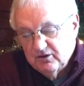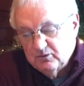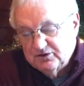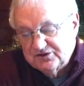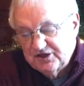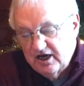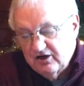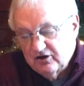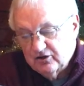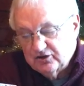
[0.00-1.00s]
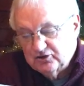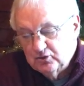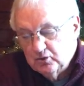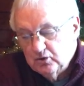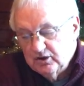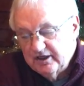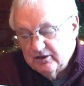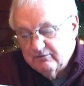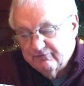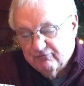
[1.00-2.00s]
We decided on a
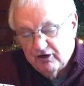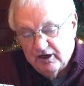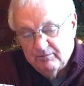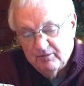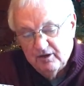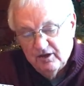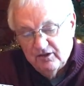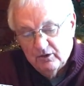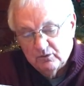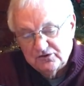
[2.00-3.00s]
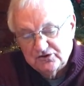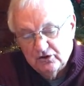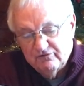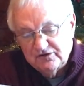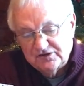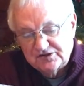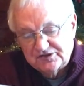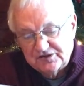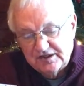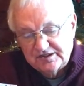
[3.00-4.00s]
dual-layered frame that would serve as
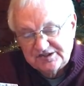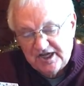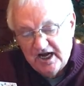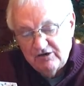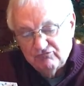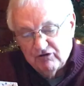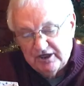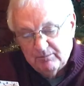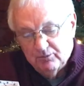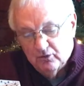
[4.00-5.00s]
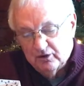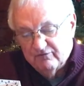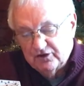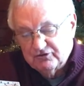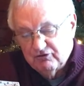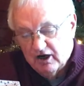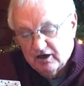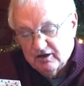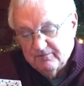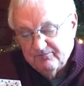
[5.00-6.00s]
a side running board of the truck,